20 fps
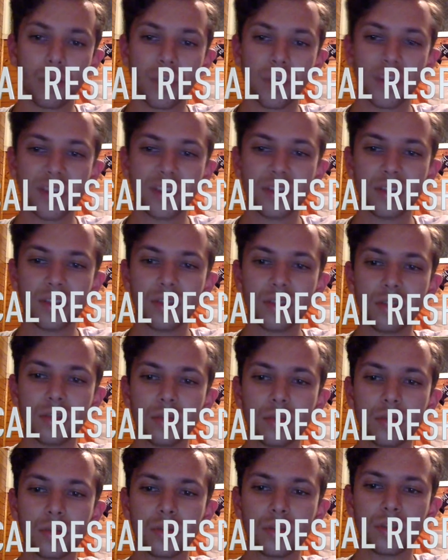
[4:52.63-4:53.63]
as students
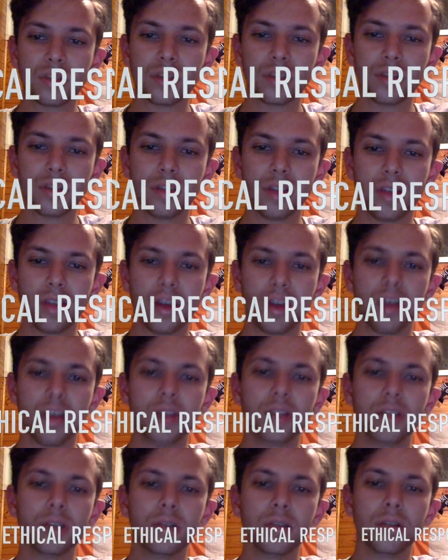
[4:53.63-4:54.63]
will discover the
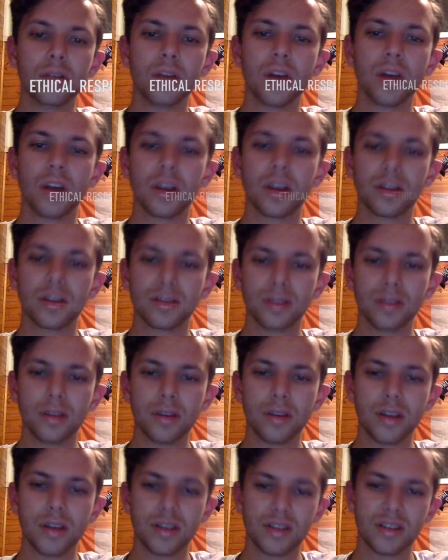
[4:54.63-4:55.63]
ethical
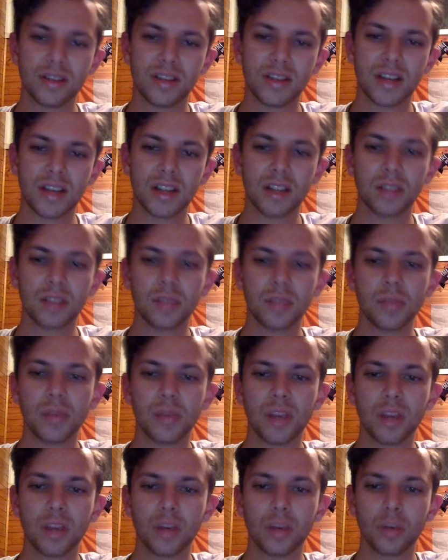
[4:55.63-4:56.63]
considerations that are to be
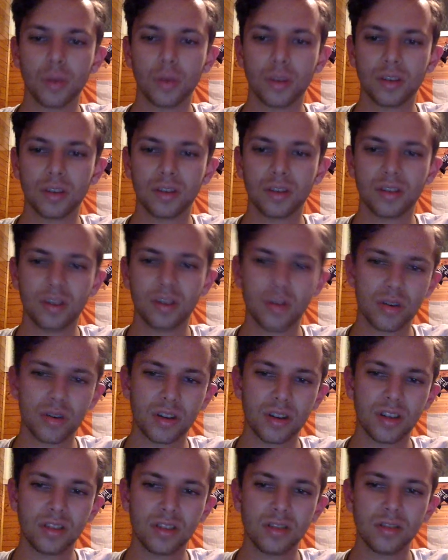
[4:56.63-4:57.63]
made when
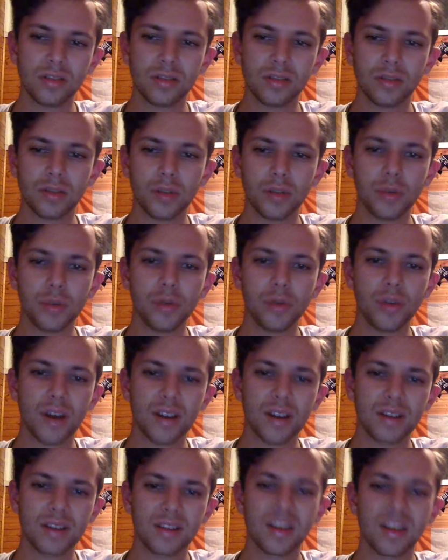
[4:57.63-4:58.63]
considering issues of human
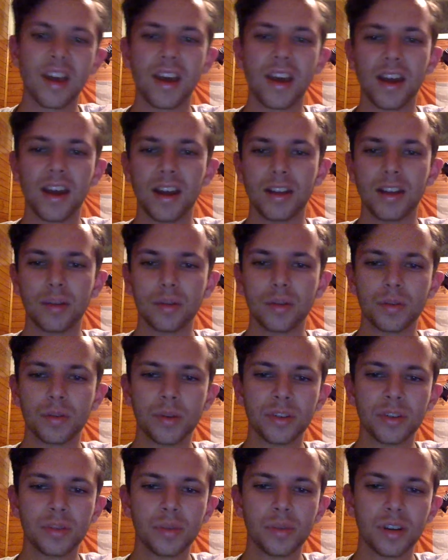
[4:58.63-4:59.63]
rights and the
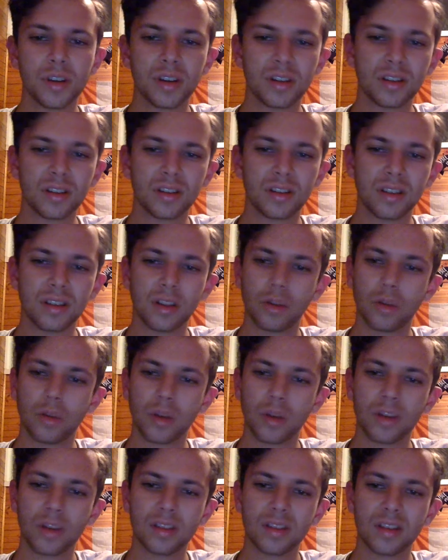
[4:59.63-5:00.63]
responsibilities and the
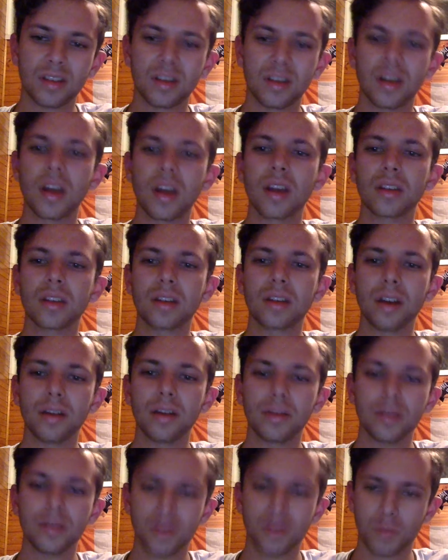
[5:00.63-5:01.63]
ways that
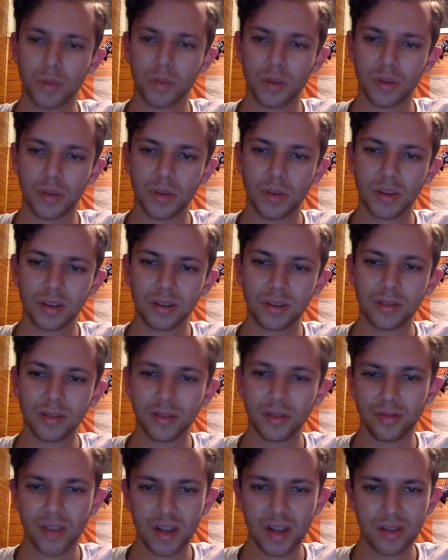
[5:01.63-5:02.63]
diverse
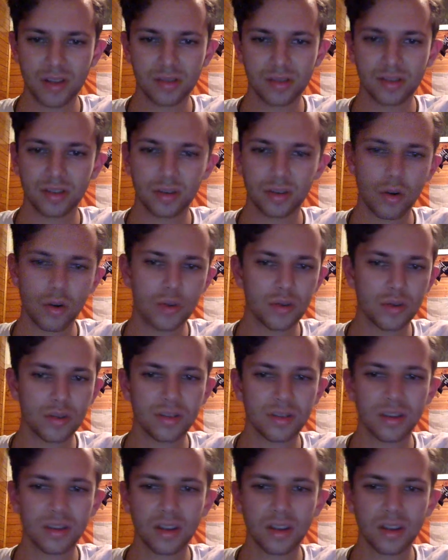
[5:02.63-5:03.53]
perspectives, values, and cultures